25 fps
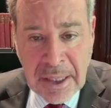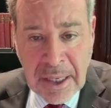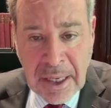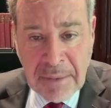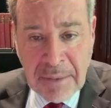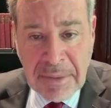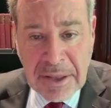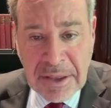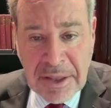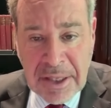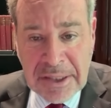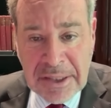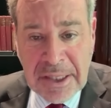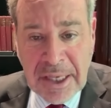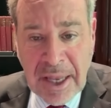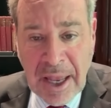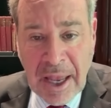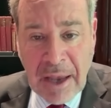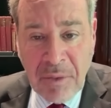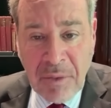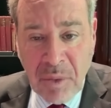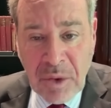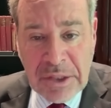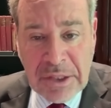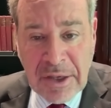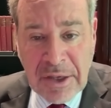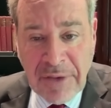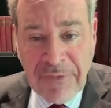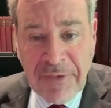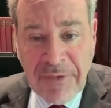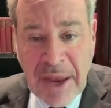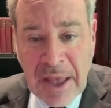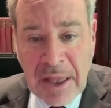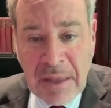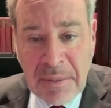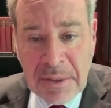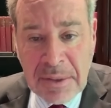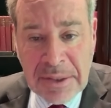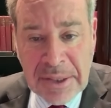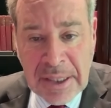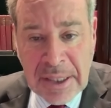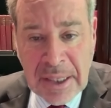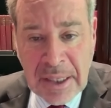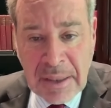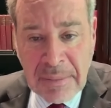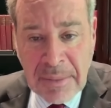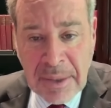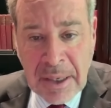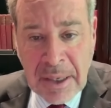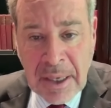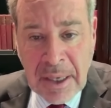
but this again was available to him.